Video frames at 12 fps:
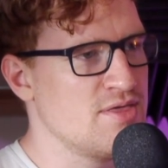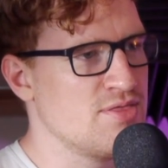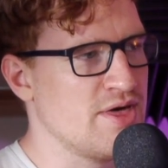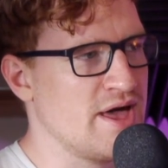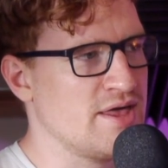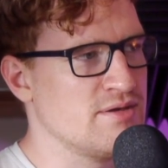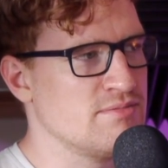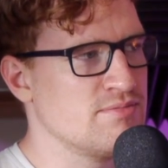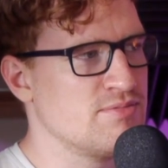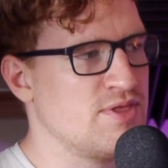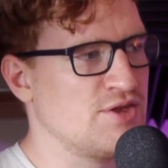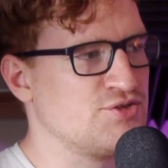then
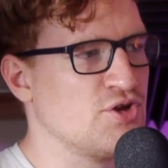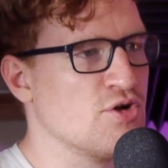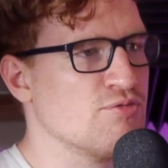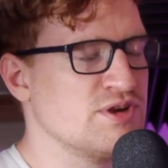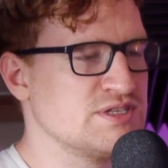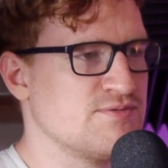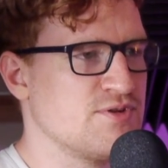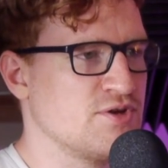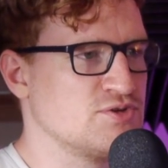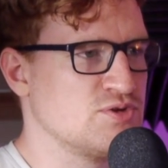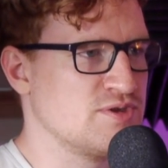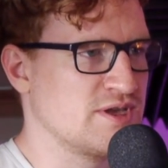there's no reason for
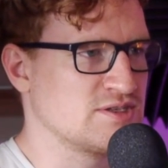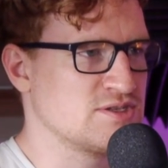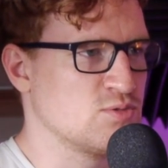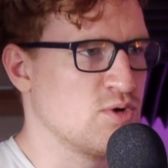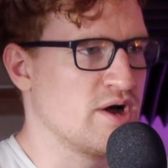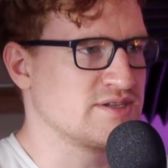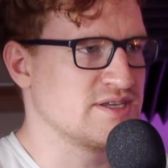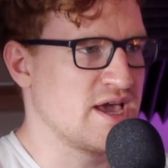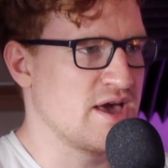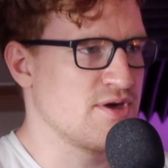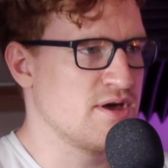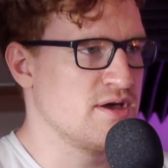those two things to work
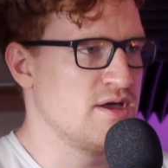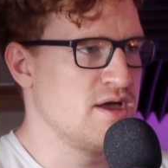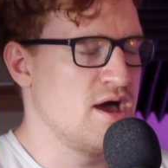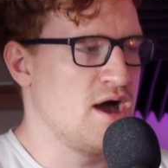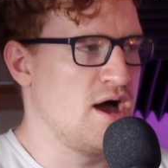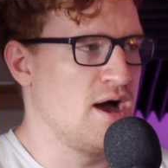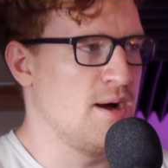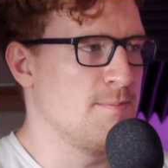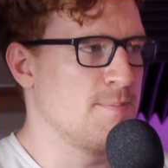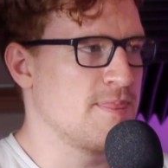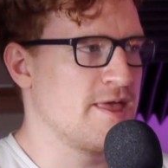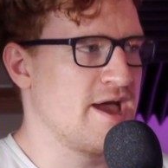together
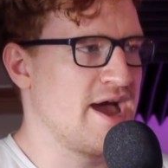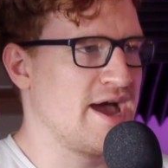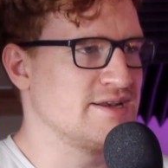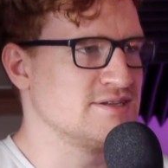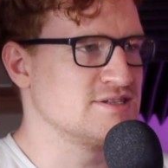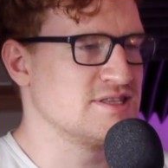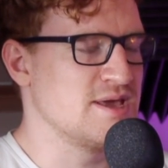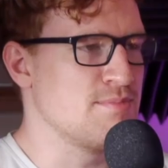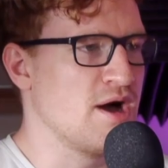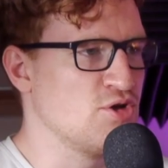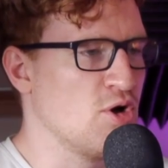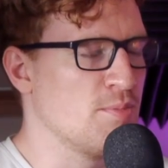um, and they
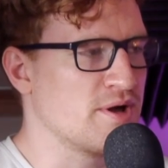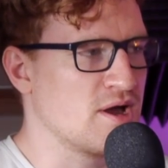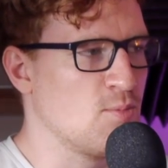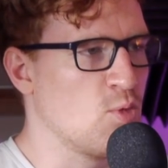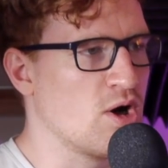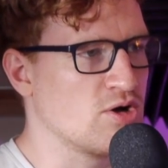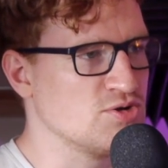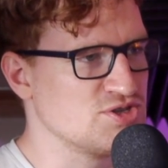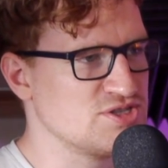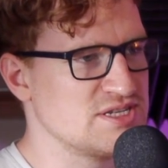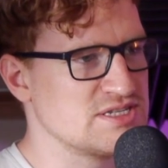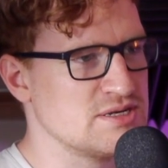might not become one
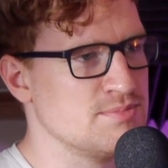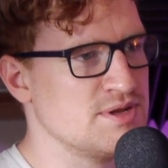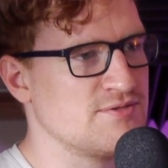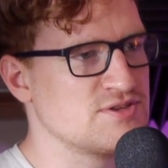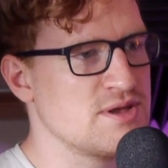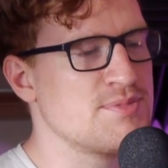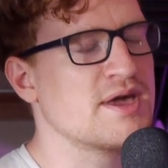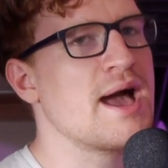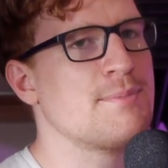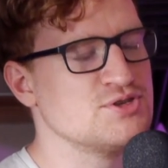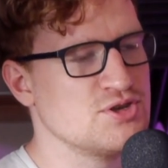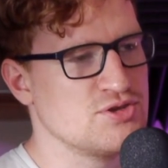conscious system but if something
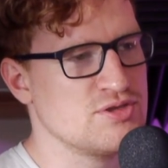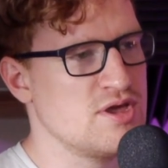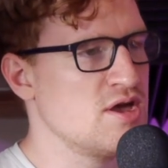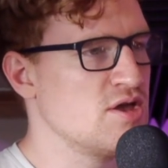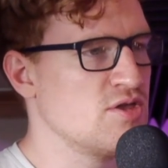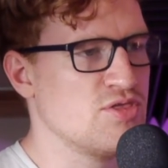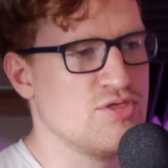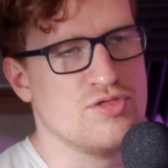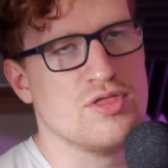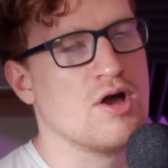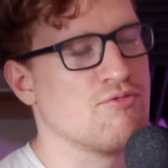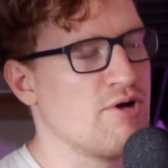happens on
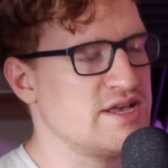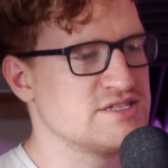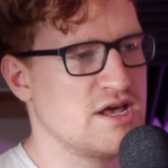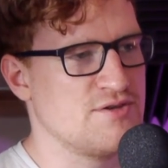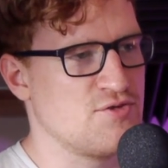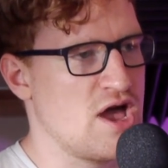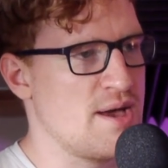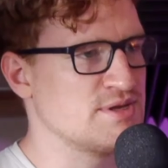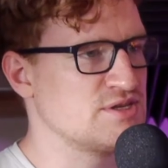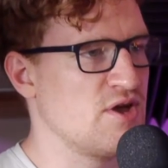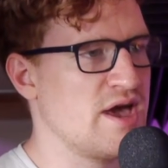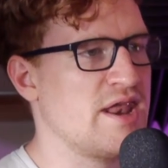the right side of your
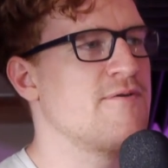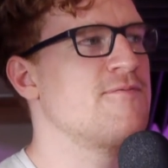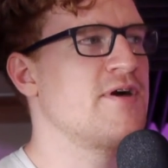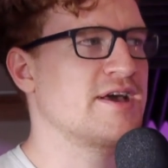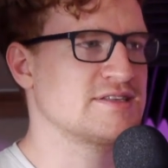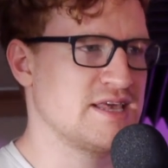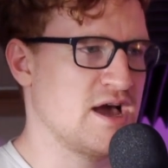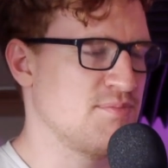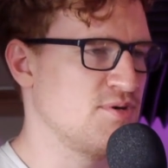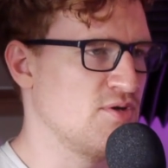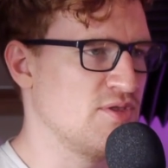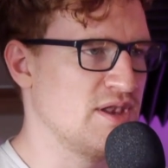hemisphere and it affects the
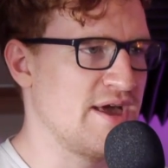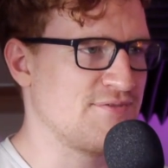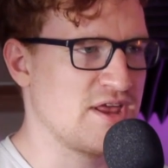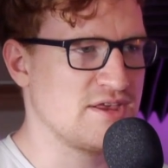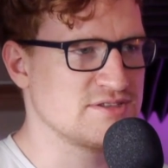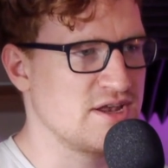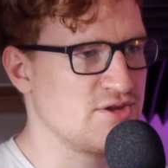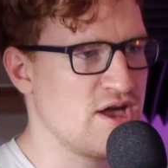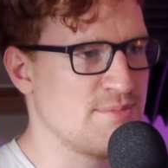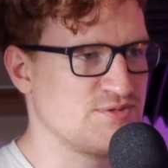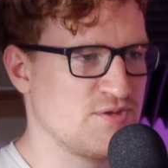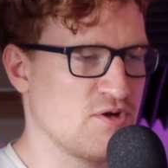output on the left side of your
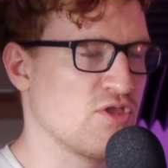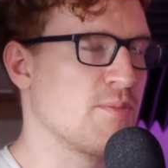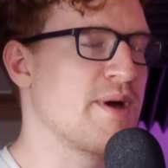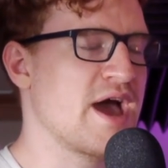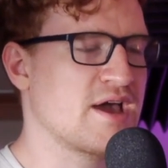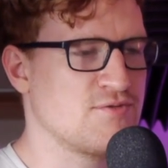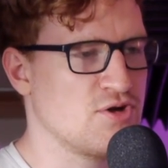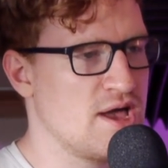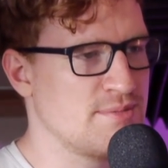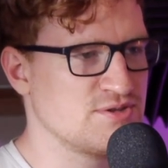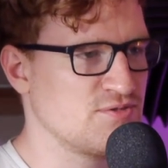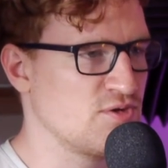hemisphere or the back of your
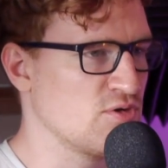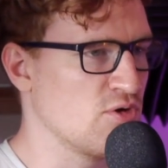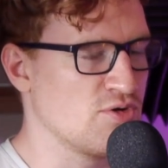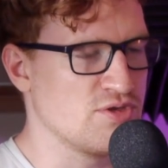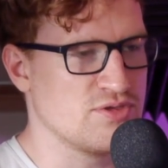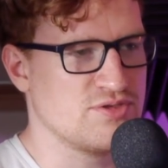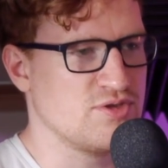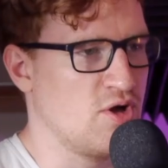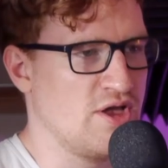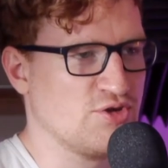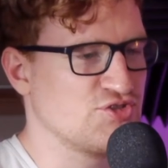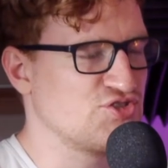hemisphere or on,
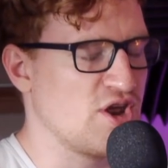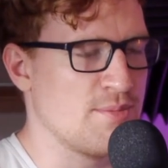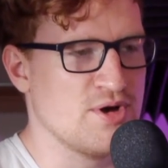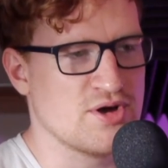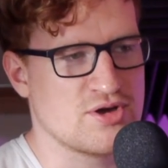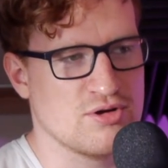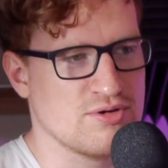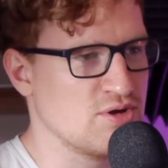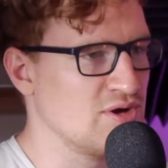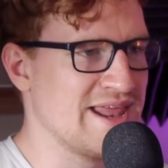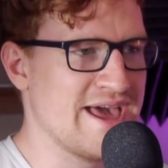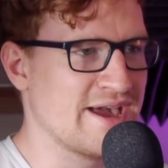your stomach or in
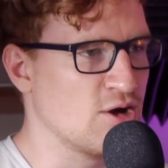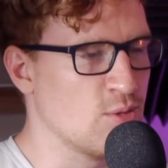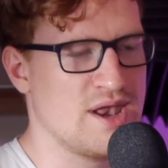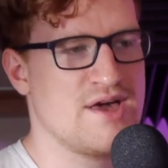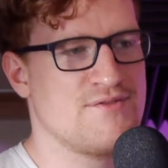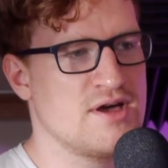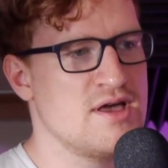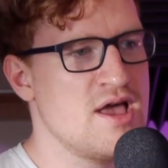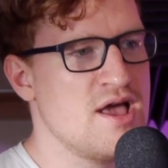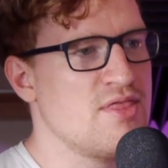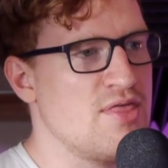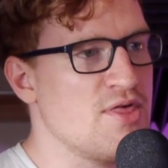your leg or whatever
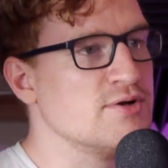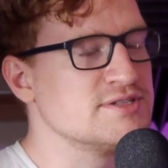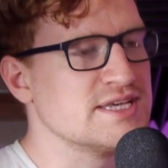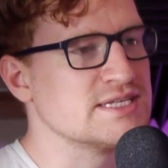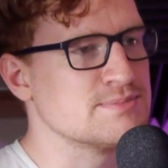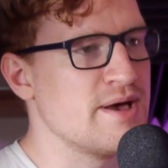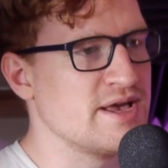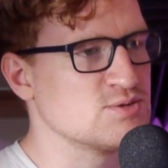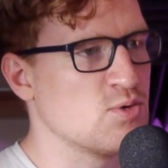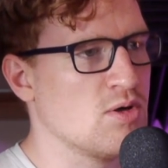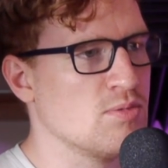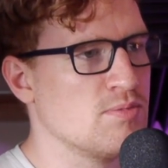then those things may as
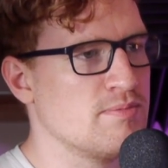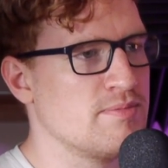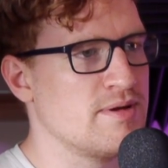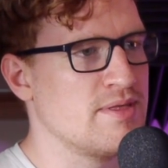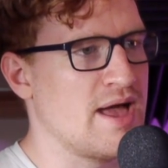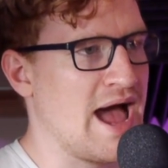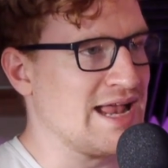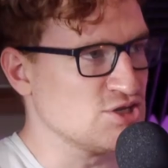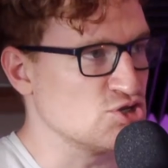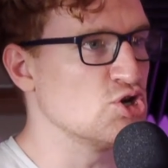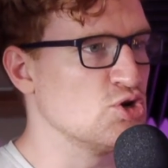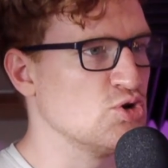well
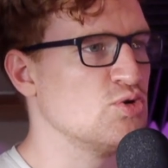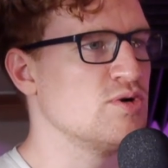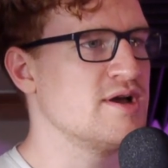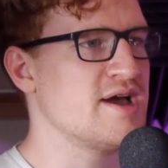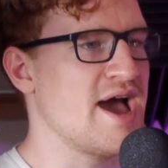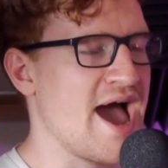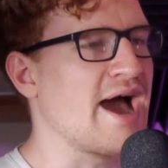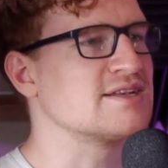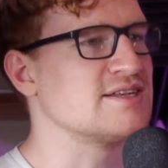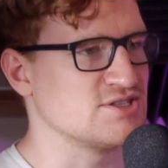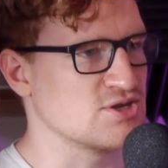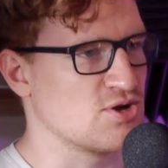and do
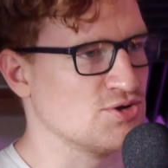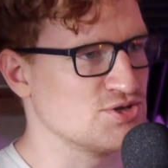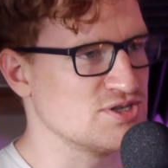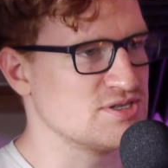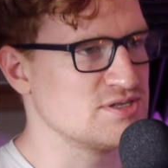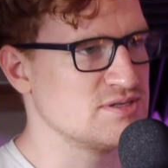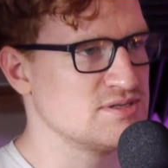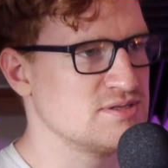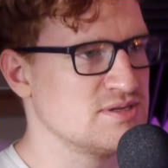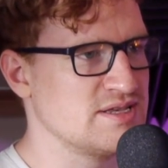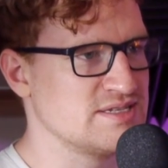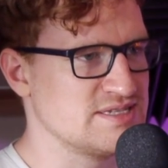act as a conscious
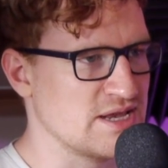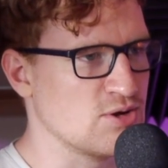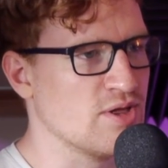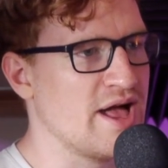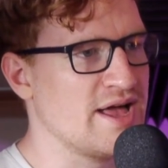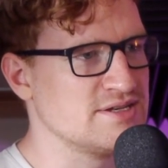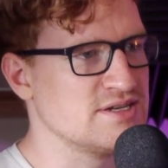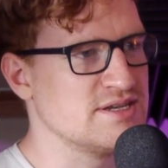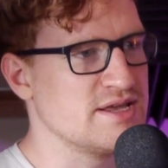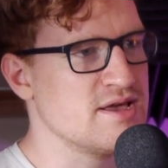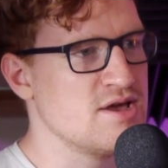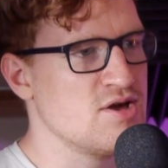single
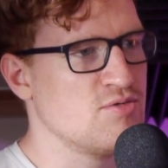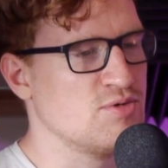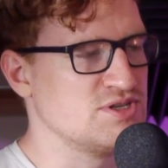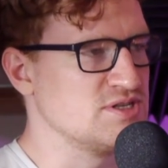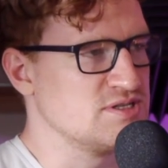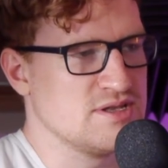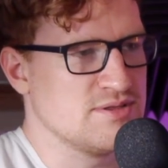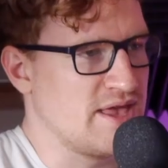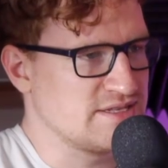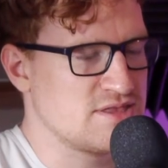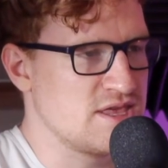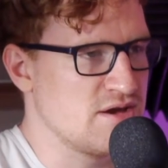entity, mm-hmm. which is the
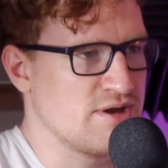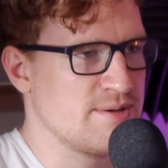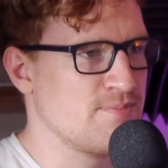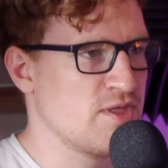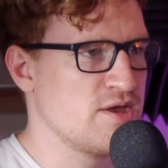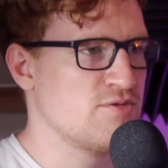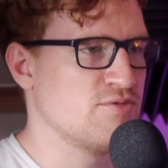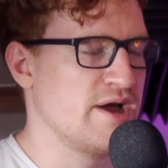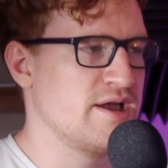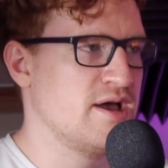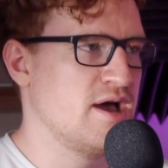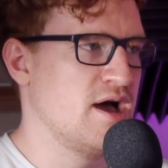that's the theory, right?